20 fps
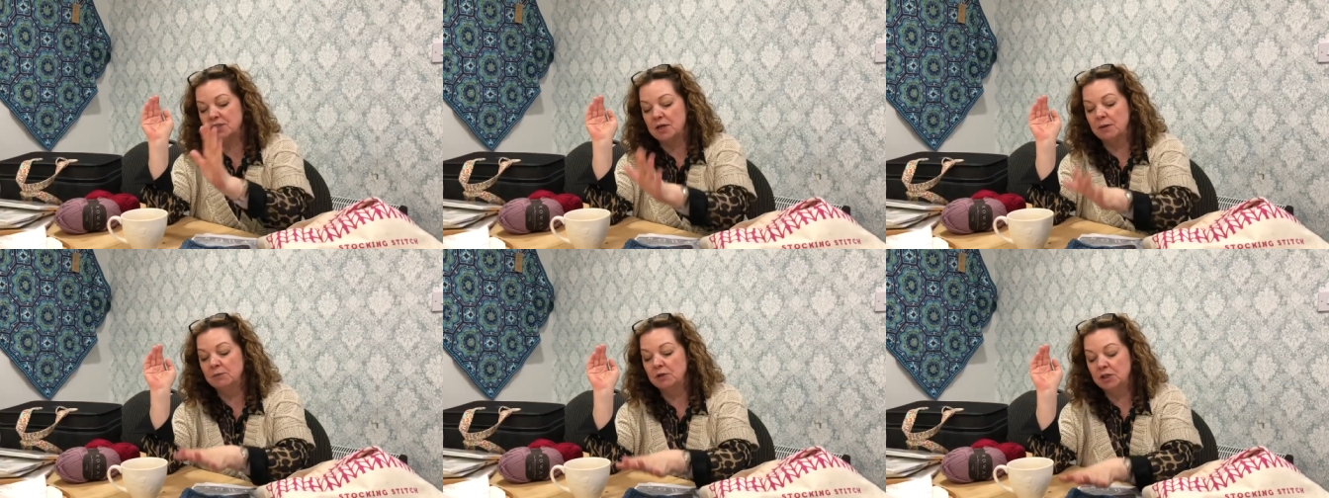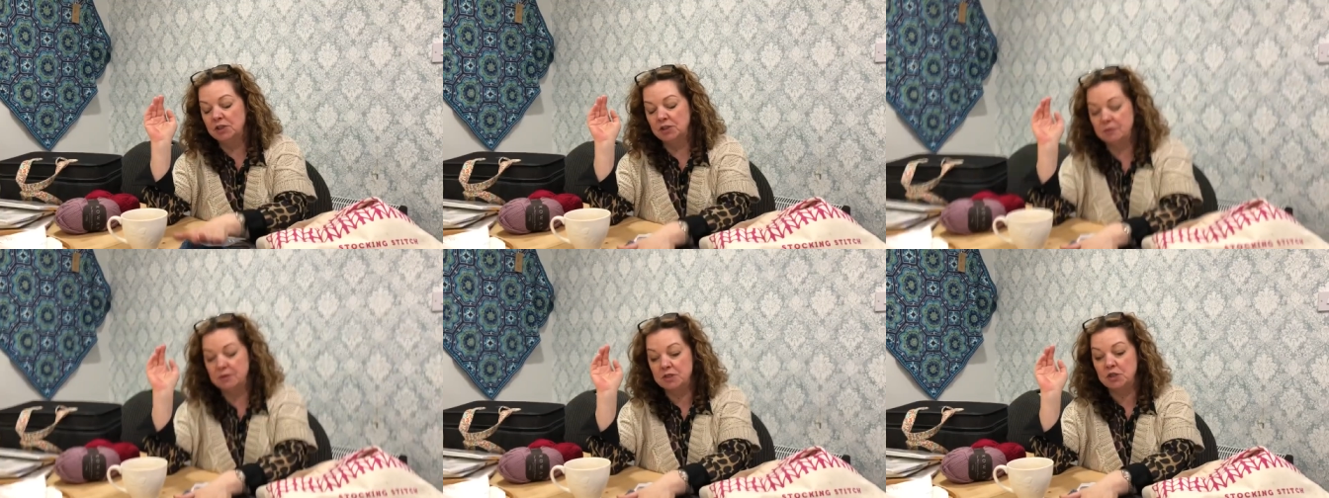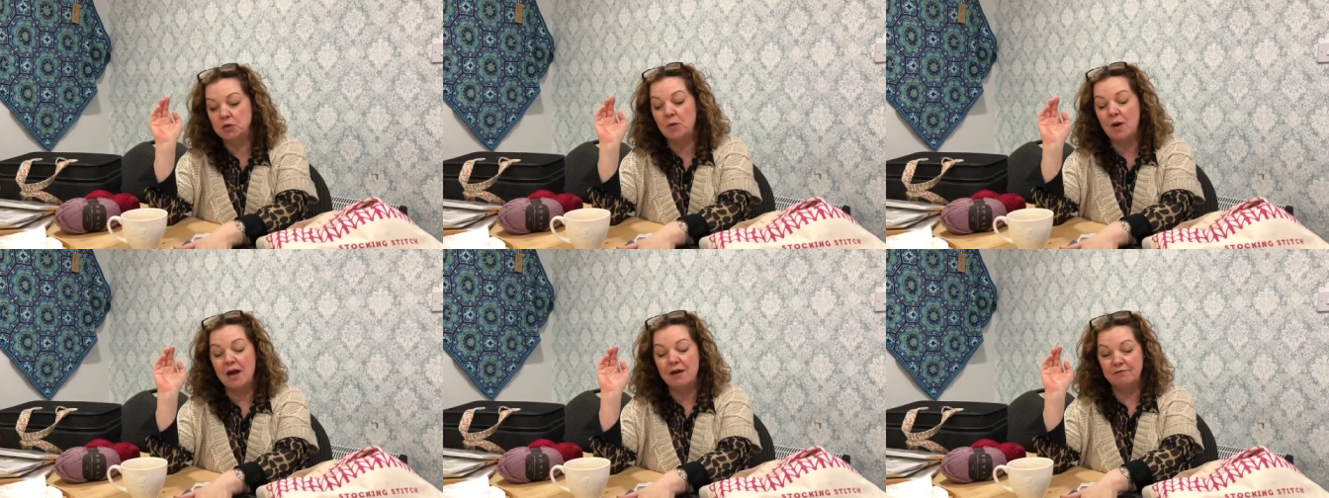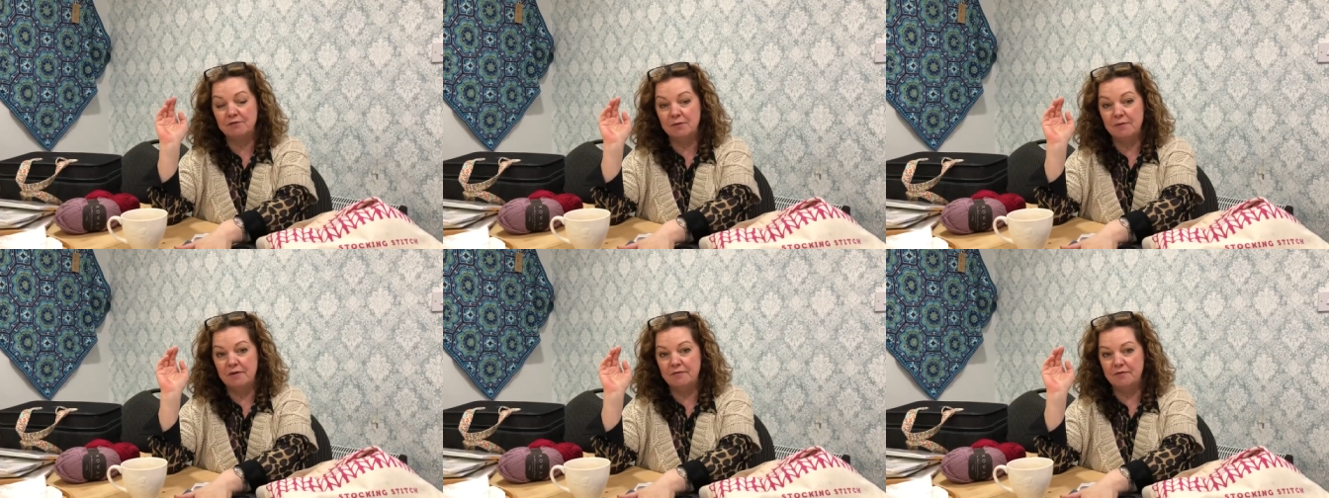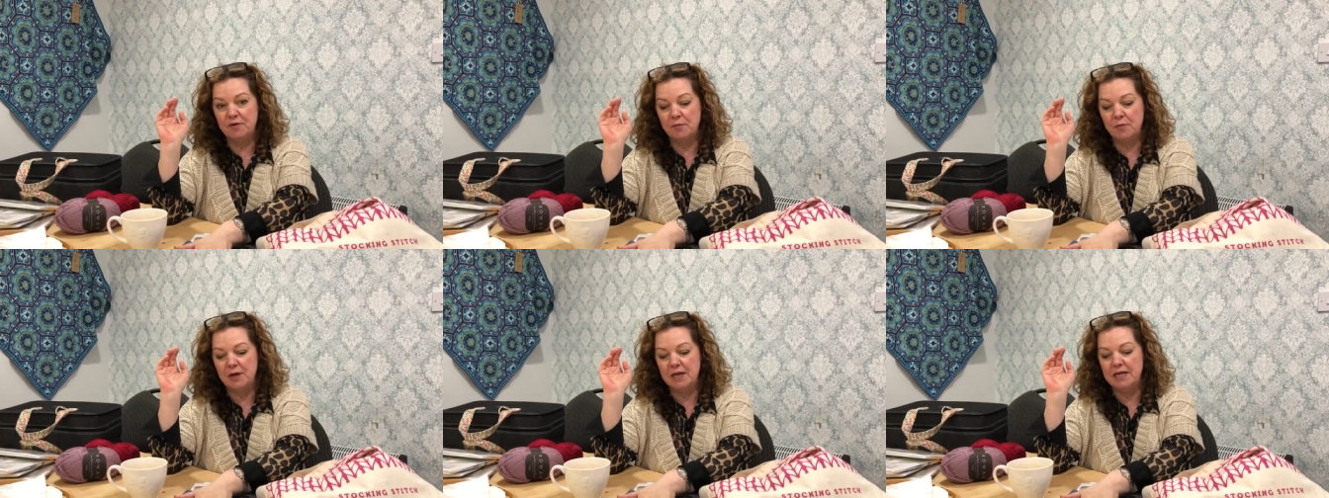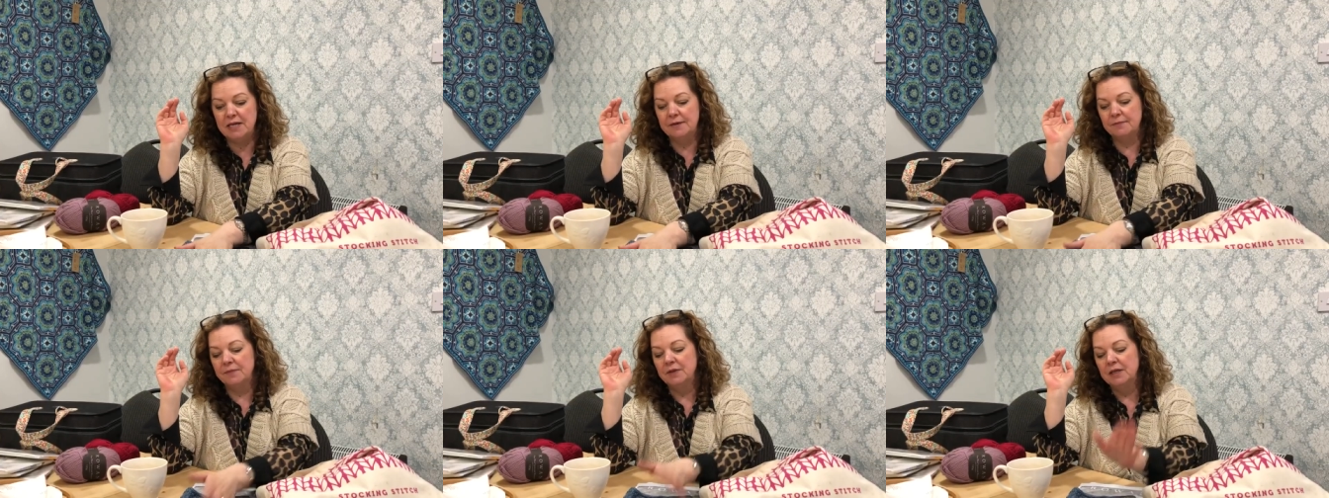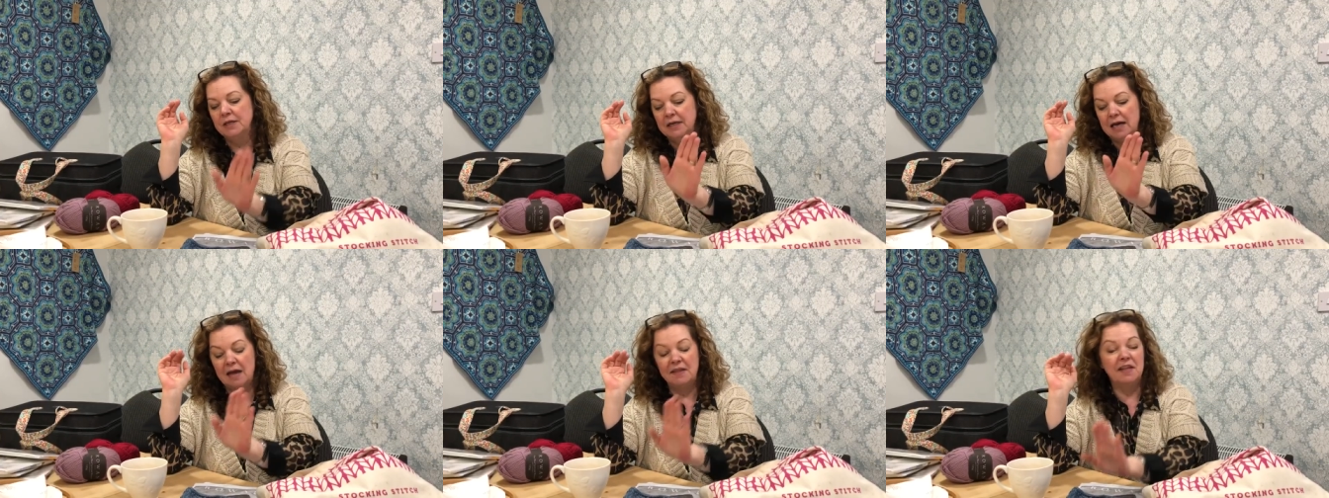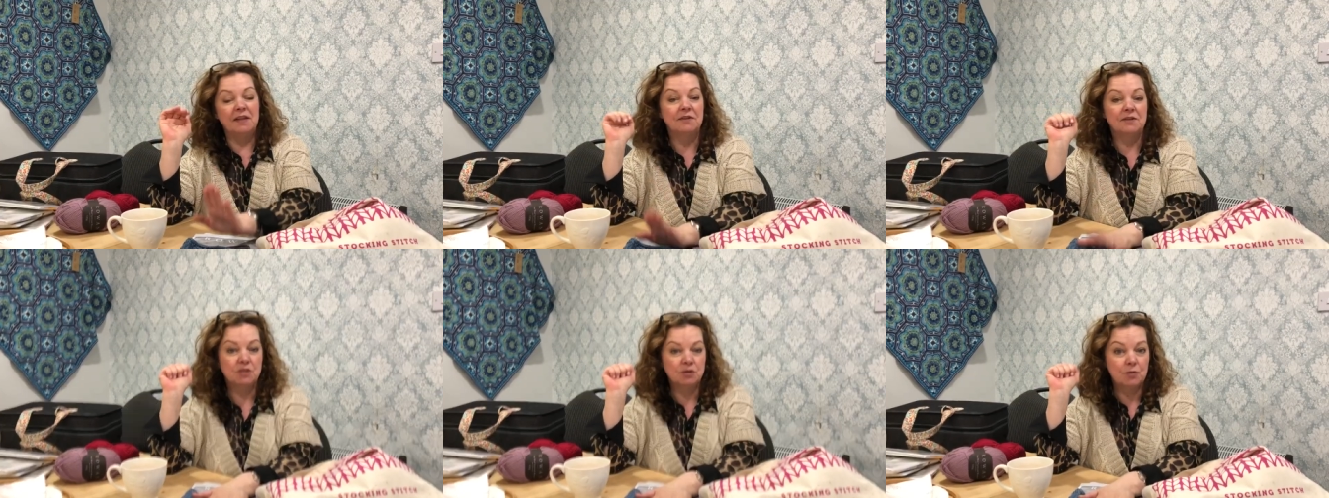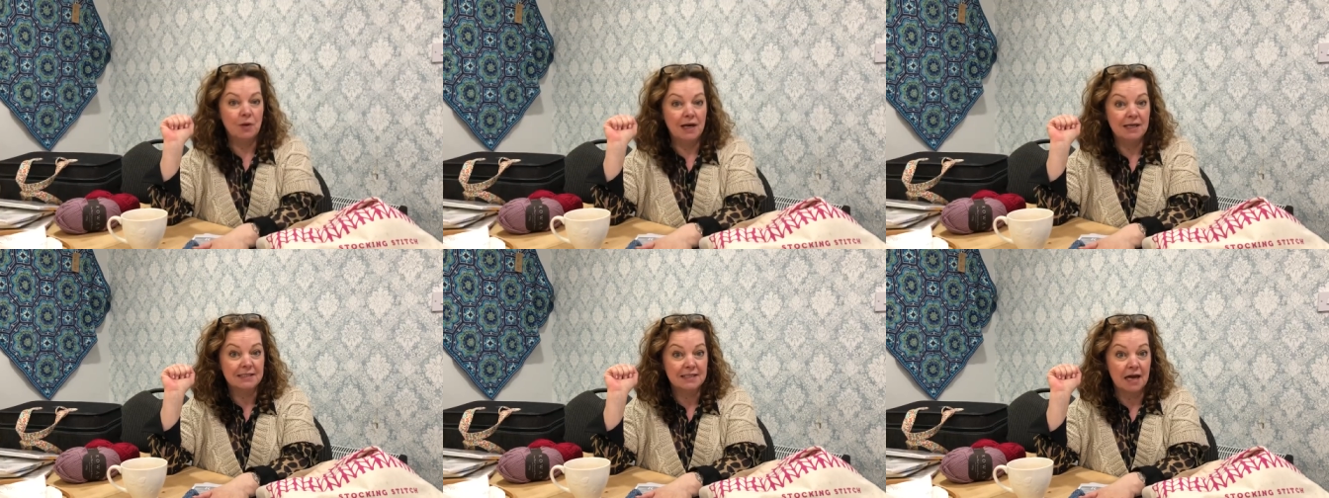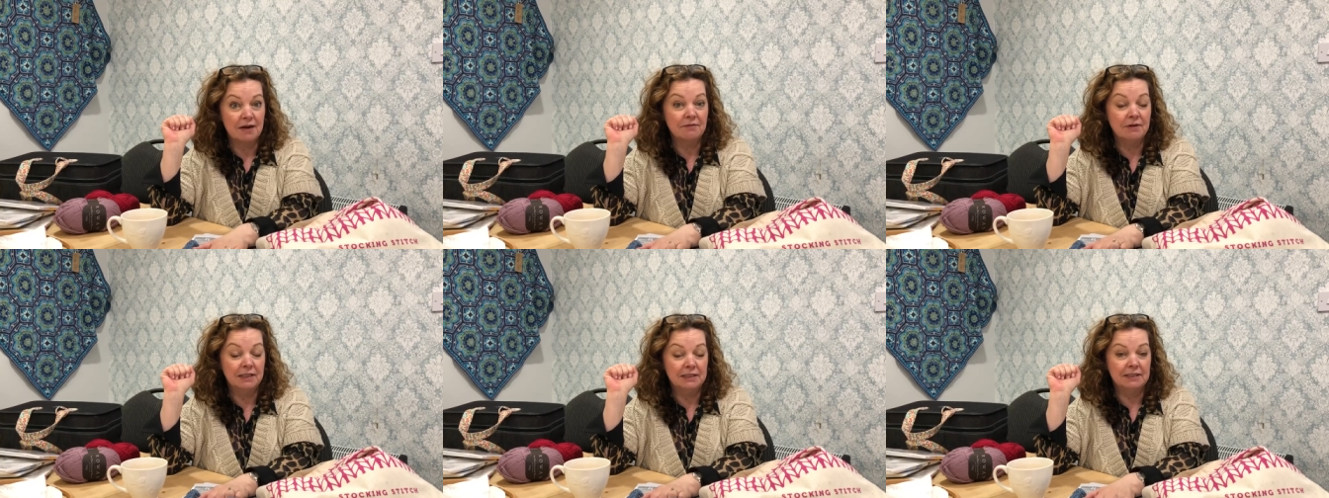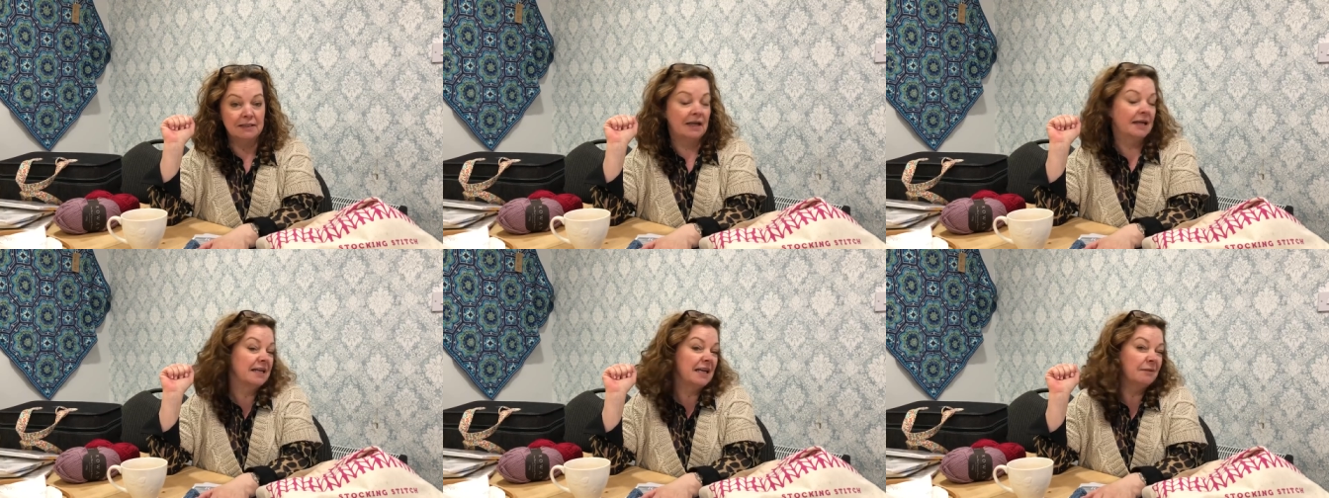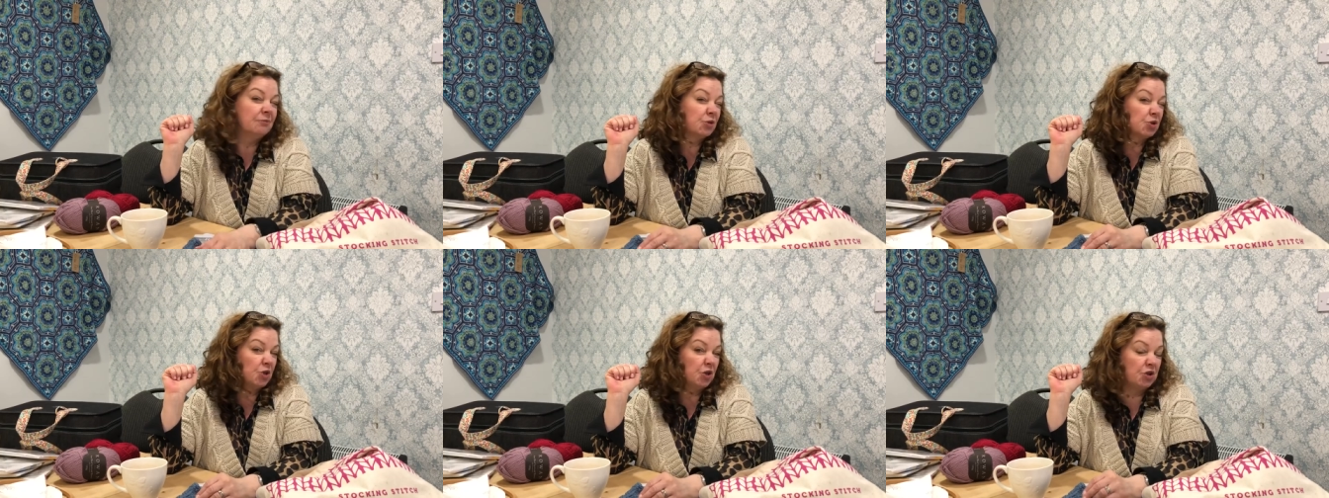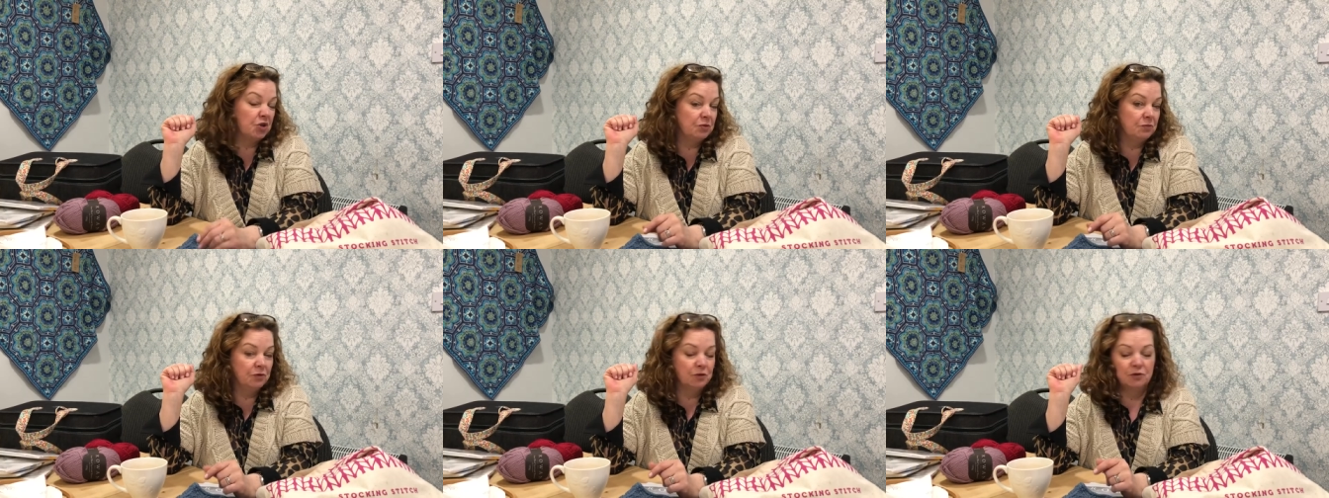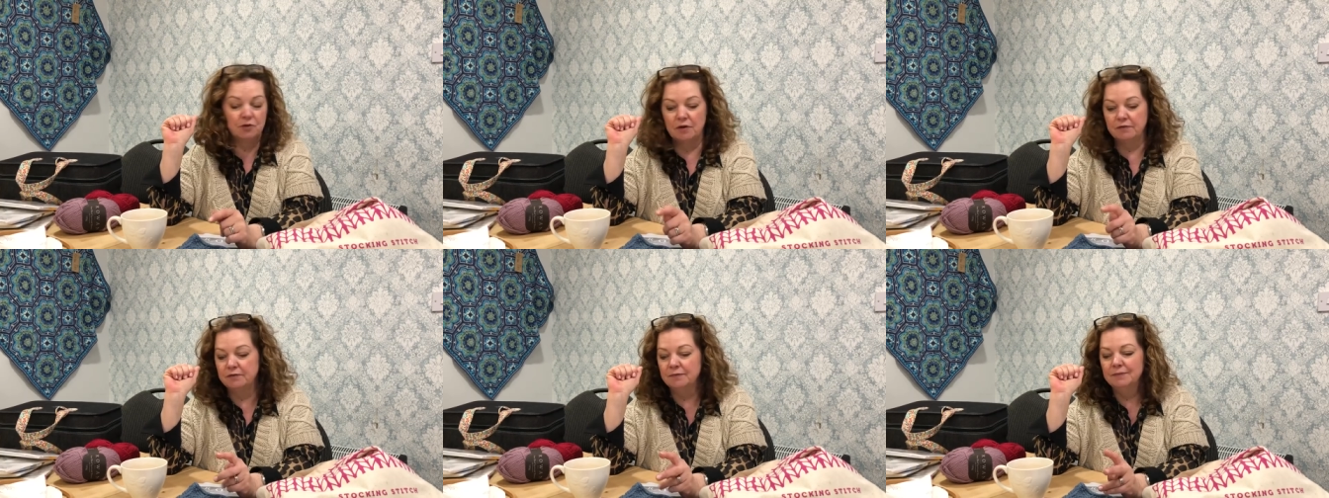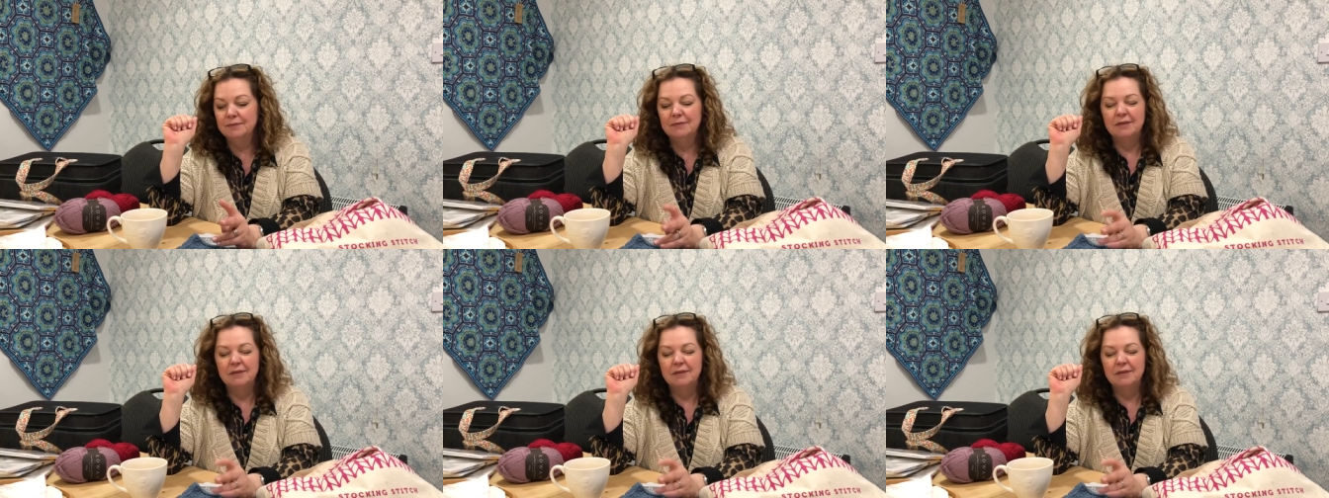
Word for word: So I'm going to do a square from every week, and then the squares that I really like, I'm just going to do more of.